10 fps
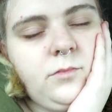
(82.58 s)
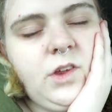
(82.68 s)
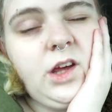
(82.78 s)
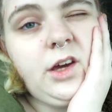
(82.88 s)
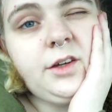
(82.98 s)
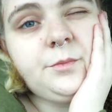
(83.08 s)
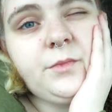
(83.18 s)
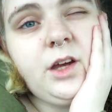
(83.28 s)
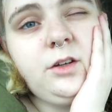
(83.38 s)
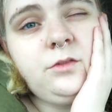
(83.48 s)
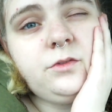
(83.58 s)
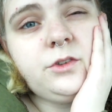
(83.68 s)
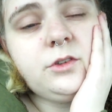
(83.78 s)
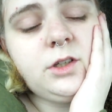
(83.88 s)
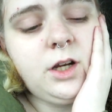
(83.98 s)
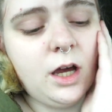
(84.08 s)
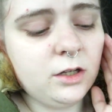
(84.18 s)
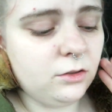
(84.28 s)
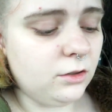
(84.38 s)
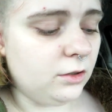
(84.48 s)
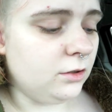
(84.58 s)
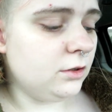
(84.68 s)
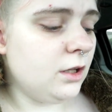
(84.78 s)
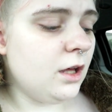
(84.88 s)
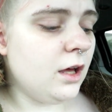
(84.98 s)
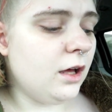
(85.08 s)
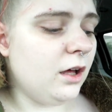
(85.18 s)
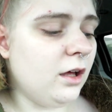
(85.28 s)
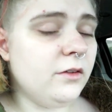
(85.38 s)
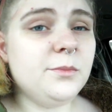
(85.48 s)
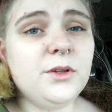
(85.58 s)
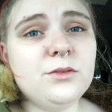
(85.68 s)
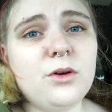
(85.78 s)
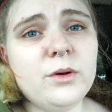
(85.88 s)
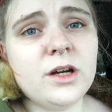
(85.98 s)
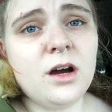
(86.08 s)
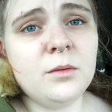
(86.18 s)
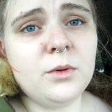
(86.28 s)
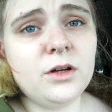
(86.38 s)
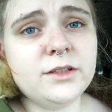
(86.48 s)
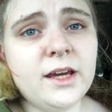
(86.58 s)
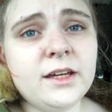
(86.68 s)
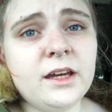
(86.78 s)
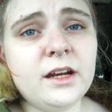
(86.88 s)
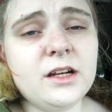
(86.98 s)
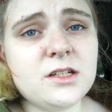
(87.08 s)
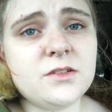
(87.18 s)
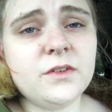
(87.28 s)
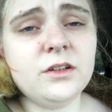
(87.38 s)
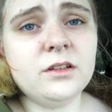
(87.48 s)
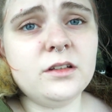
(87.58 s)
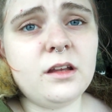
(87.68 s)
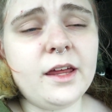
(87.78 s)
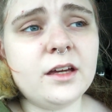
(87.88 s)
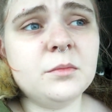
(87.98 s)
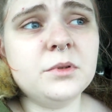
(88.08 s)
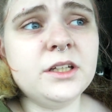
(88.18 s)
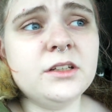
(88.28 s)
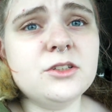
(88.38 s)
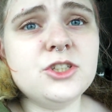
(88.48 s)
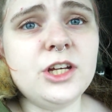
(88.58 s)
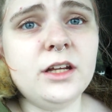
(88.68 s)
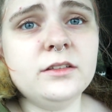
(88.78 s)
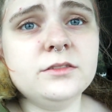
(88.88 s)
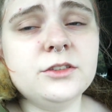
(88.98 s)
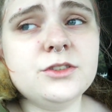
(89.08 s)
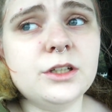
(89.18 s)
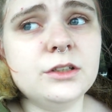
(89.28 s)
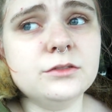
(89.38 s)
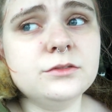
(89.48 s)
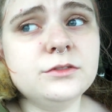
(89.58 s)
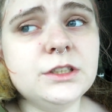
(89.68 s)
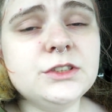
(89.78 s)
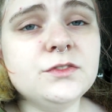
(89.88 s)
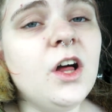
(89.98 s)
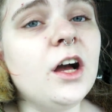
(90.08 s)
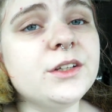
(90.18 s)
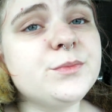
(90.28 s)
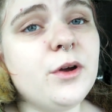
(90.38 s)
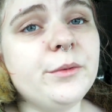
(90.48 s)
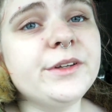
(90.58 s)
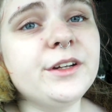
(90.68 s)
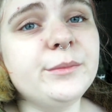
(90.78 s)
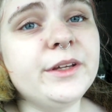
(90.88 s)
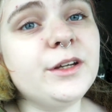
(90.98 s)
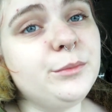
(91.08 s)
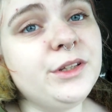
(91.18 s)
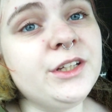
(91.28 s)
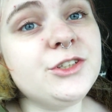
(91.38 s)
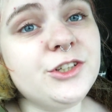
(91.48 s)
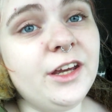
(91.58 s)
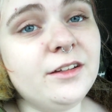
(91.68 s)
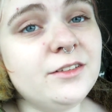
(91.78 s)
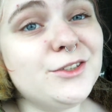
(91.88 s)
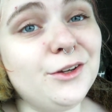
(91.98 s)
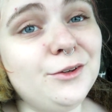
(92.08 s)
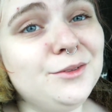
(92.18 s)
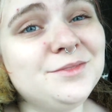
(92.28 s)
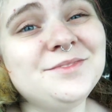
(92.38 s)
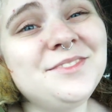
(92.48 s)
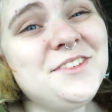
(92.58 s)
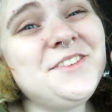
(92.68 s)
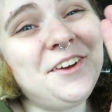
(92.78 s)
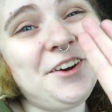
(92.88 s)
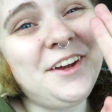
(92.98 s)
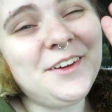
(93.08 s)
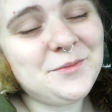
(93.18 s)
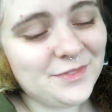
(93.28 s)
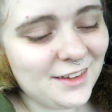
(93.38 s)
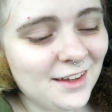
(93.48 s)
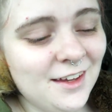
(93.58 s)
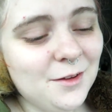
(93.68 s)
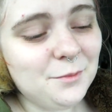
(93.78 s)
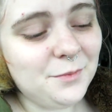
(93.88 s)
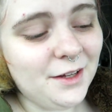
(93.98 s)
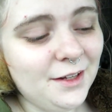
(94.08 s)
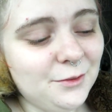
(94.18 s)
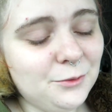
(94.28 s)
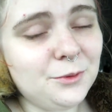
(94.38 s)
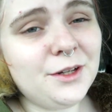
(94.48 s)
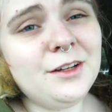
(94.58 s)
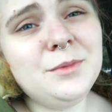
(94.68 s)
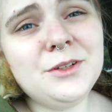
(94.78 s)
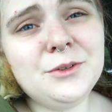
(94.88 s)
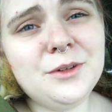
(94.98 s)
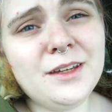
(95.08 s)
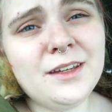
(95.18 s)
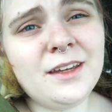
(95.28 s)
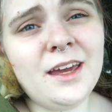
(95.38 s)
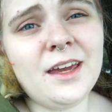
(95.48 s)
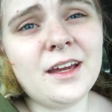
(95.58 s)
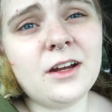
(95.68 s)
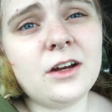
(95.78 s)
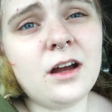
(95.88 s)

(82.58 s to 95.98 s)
Hey, I don't feel good at all. I've been throwing up all day, and I just feel like complete shit. So this vlog is probably gonna be complete shit. So sorry, but we're gonna be doing a